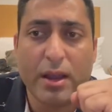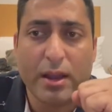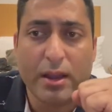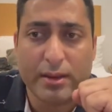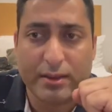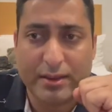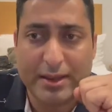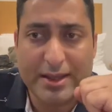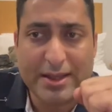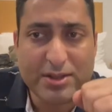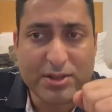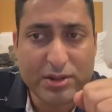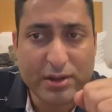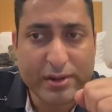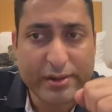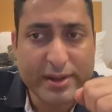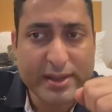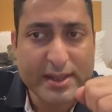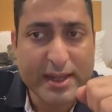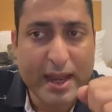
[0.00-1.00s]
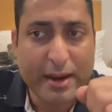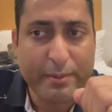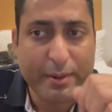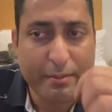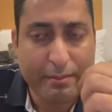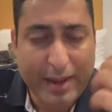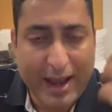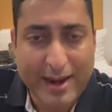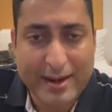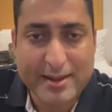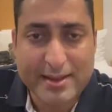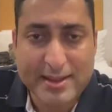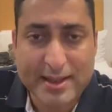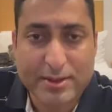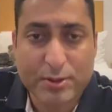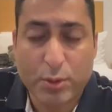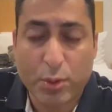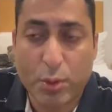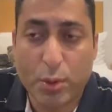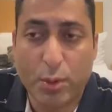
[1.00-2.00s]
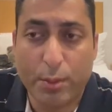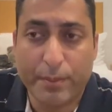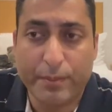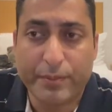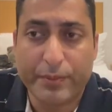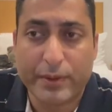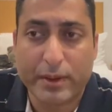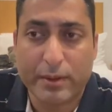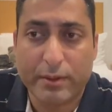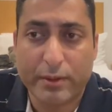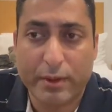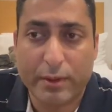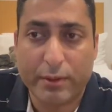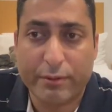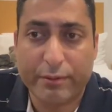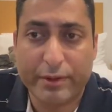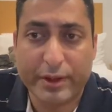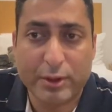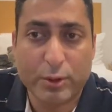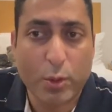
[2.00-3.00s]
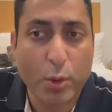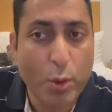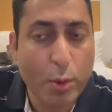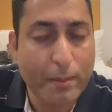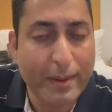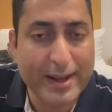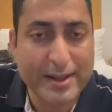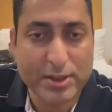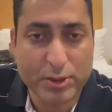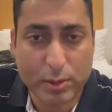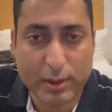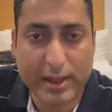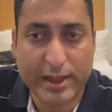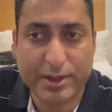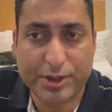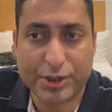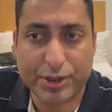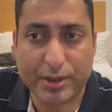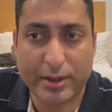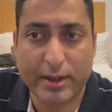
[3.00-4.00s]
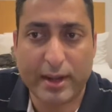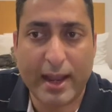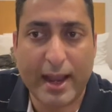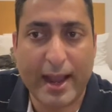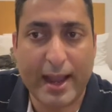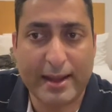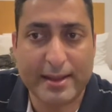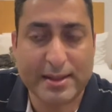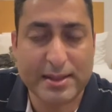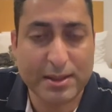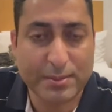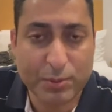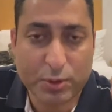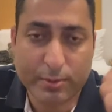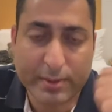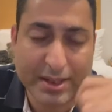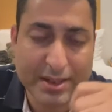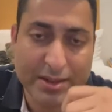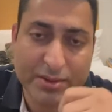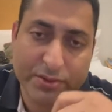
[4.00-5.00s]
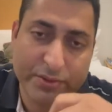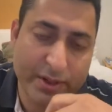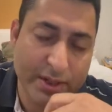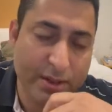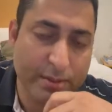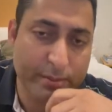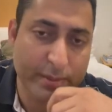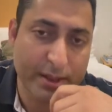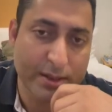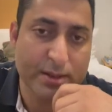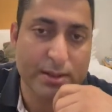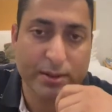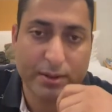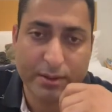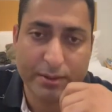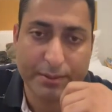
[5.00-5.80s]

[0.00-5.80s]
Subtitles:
These children can be managed at home with home isolation and symptomatic treatment.